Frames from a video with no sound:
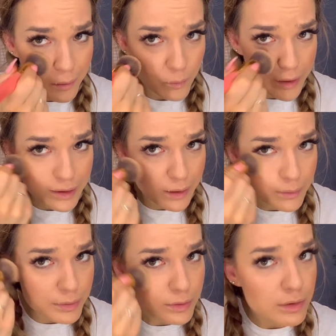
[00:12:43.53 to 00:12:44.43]
Wake up.
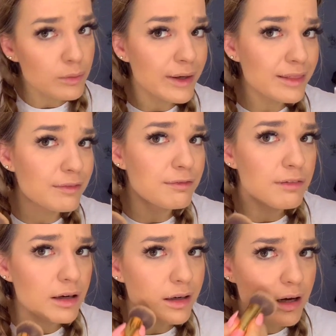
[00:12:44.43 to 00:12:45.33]
Wake the
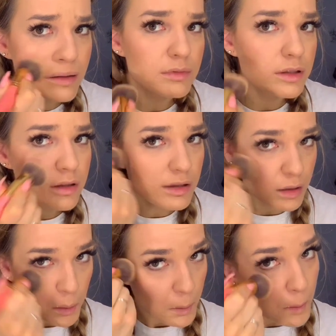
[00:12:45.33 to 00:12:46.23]
fuck
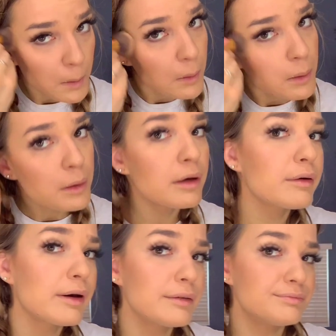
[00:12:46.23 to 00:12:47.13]
up.
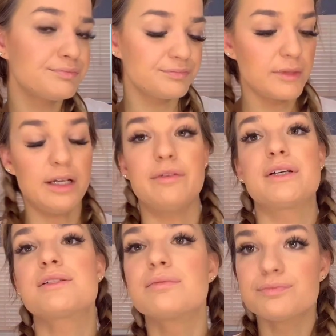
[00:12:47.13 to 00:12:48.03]
Okay. Anyways.